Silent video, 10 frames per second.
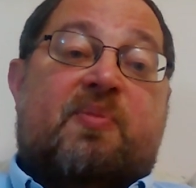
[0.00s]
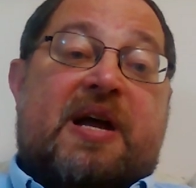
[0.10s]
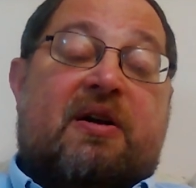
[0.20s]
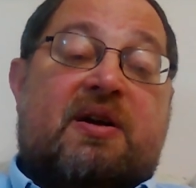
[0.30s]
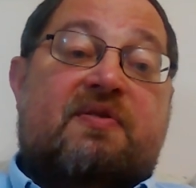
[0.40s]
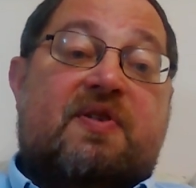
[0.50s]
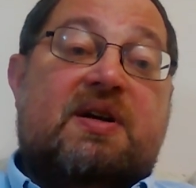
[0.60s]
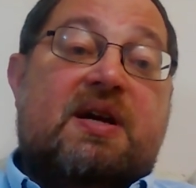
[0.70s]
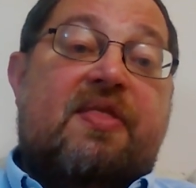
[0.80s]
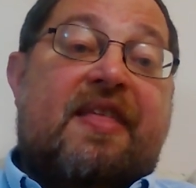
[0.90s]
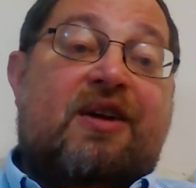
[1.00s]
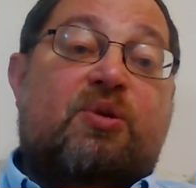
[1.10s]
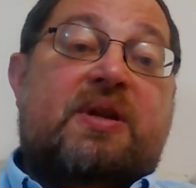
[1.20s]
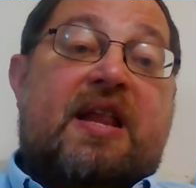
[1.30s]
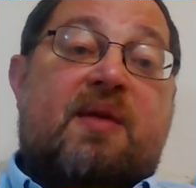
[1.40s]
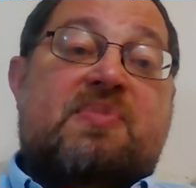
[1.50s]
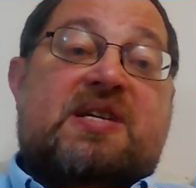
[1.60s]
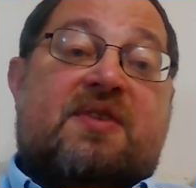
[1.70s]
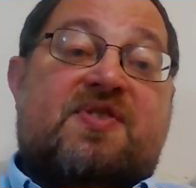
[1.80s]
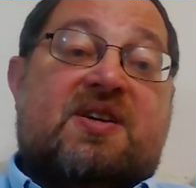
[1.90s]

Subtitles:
from narrative. They don't lend themselves